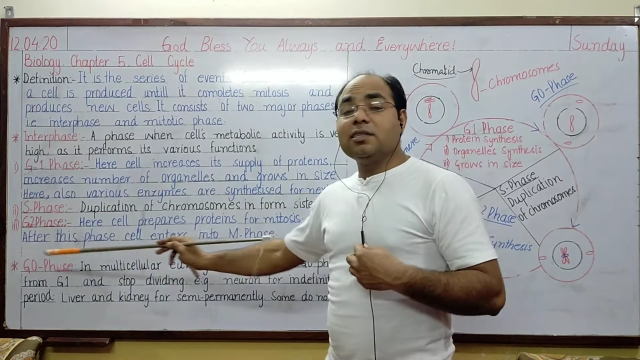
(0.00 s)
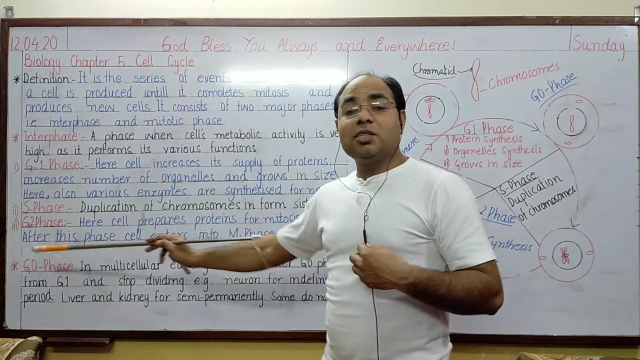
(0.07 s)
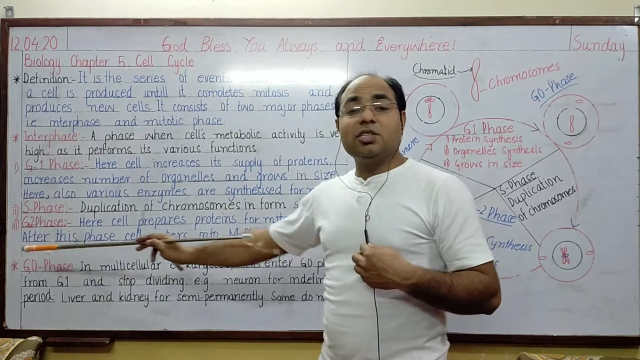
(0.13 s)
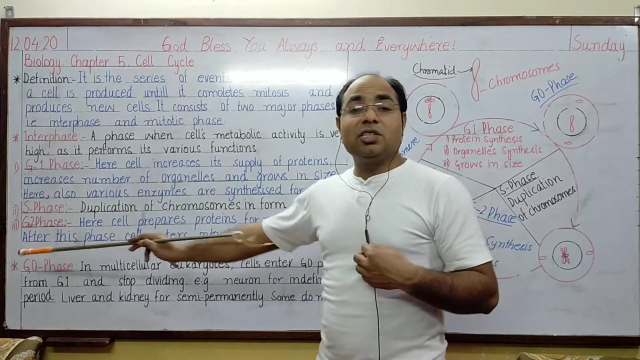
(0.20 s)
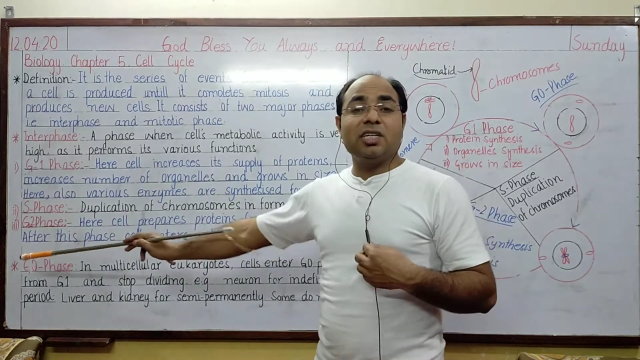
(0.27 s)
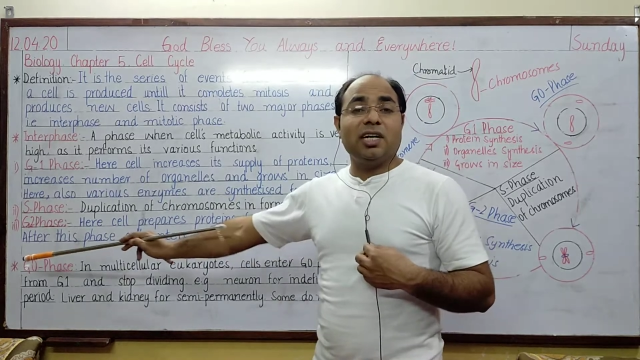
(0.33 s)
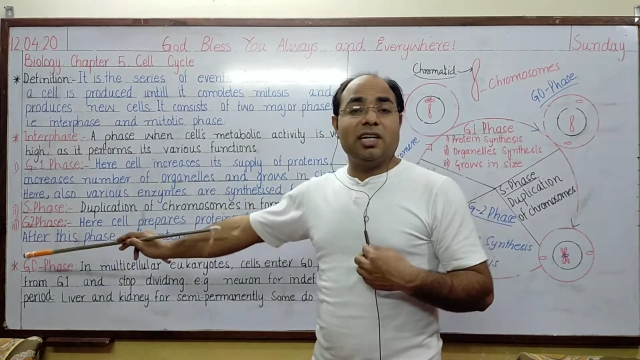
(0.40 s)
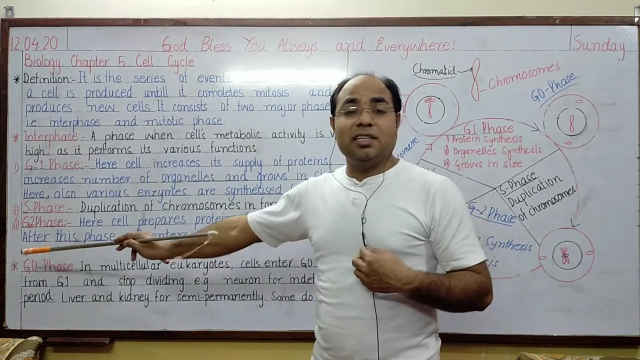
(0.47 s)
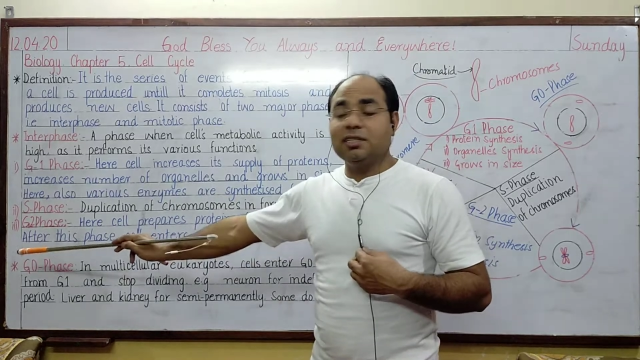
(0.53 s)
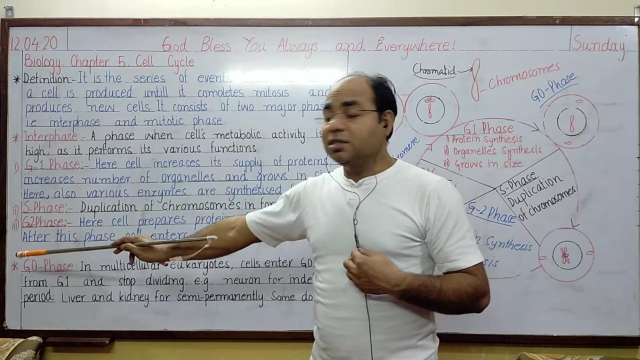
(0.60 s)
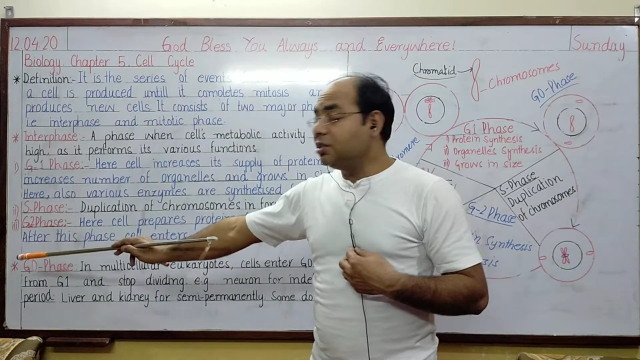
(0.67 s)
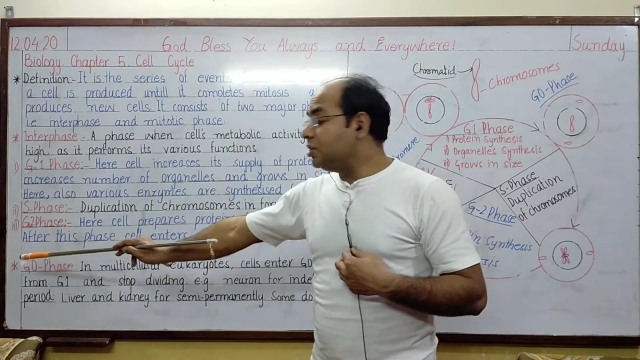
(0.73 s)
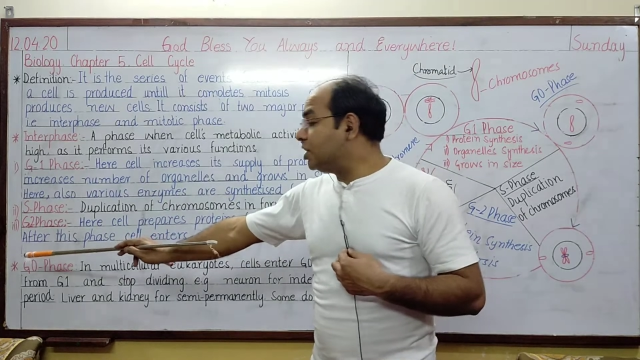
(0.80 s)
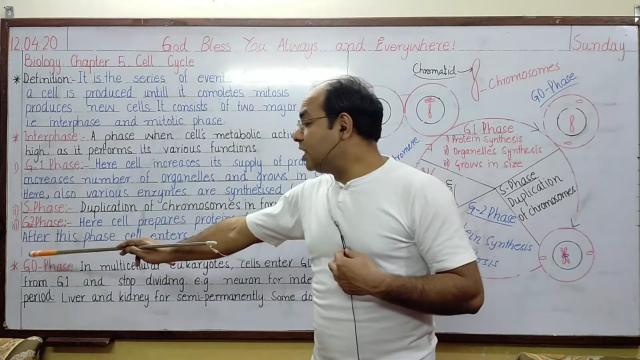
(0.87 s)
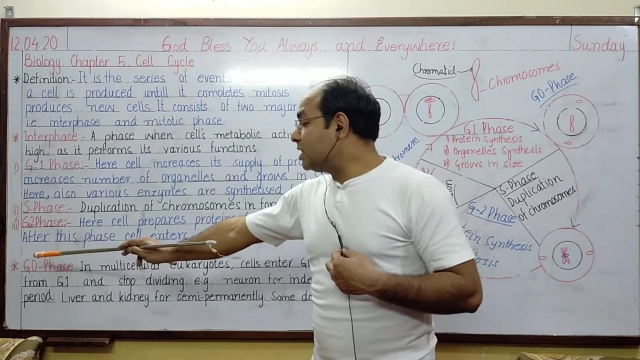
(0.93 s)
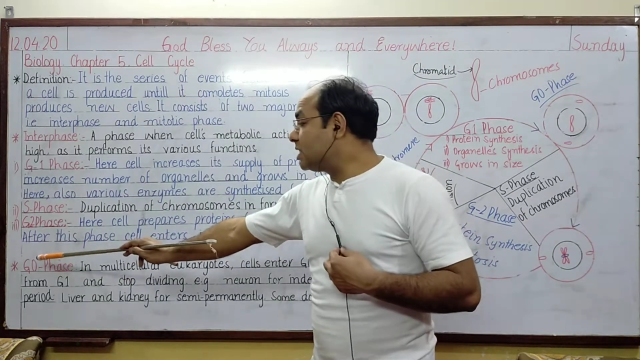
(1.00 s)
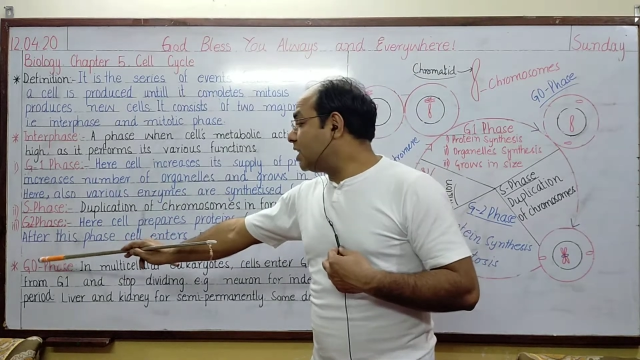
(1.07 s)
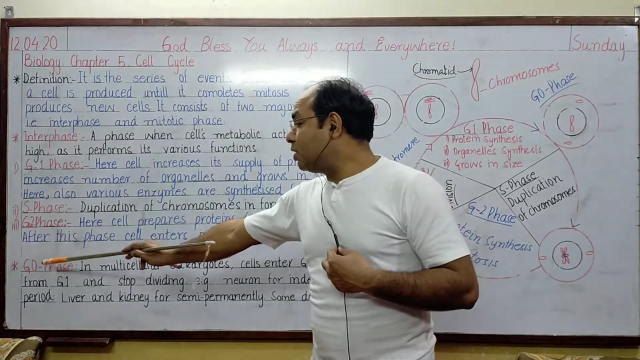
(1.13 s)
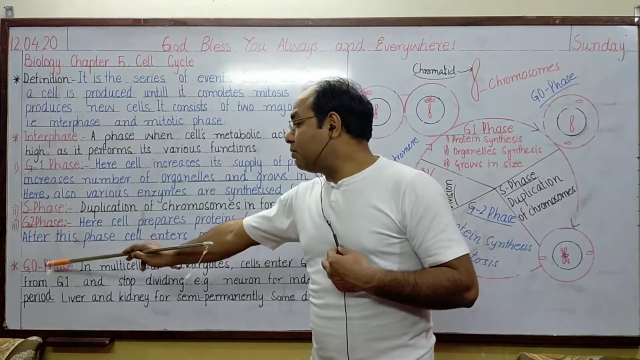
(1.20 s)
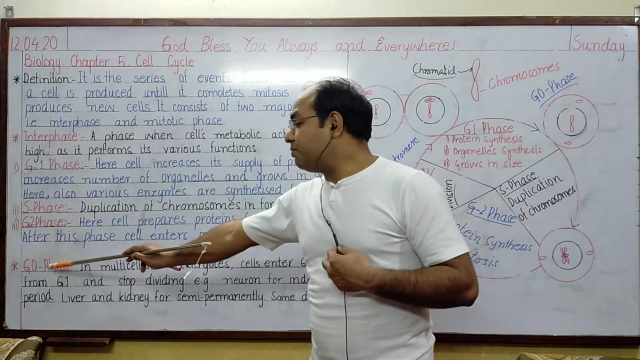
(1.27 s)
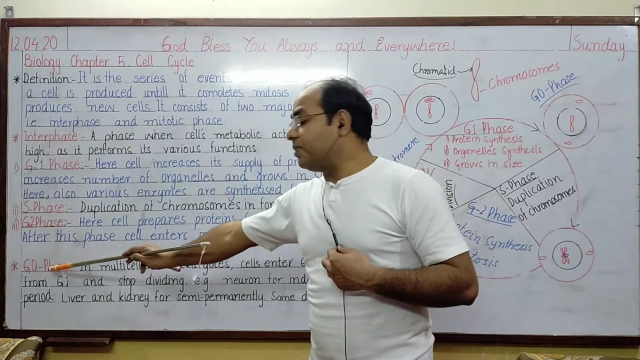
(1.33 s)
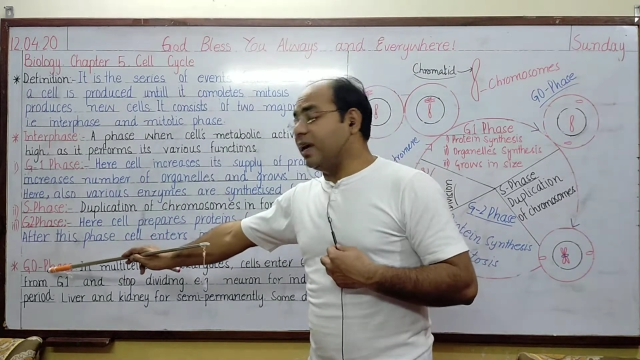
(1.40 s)
the third
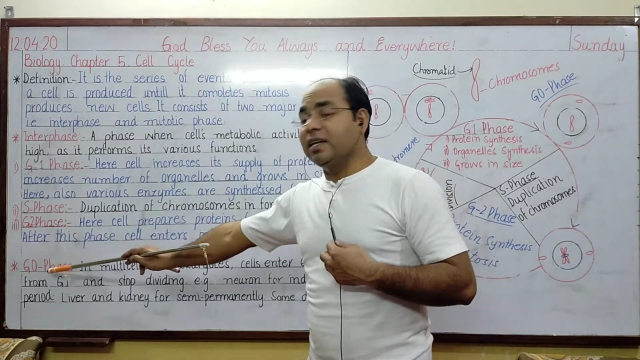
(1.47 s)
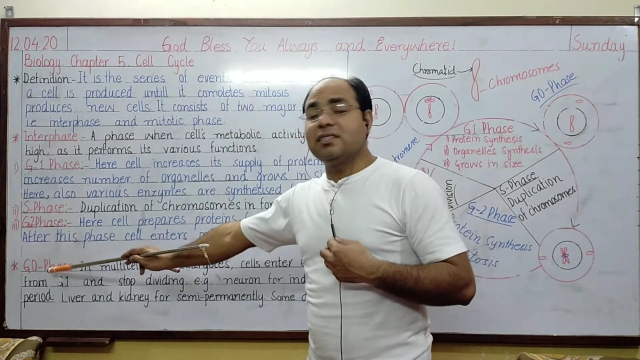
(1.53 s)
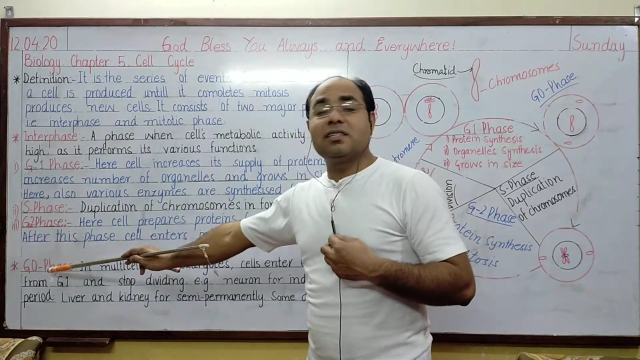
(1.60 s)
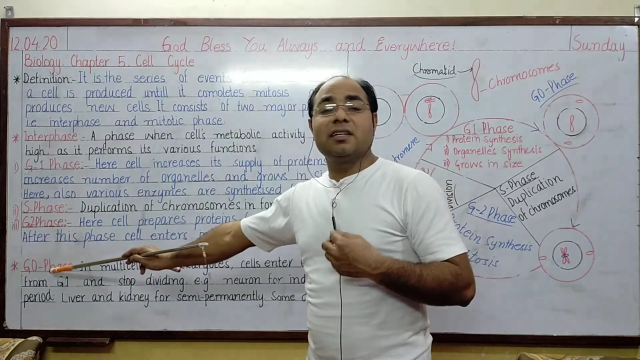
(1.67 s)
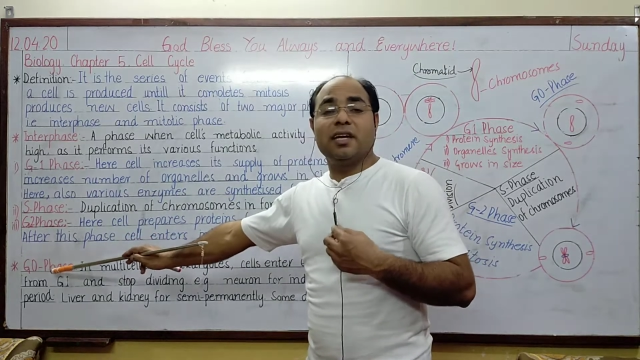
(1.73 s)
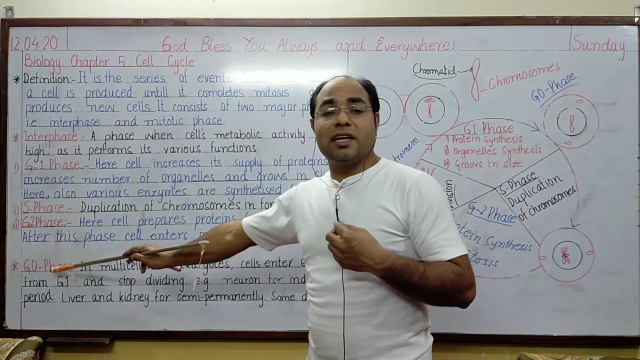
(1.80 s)
G0 phase,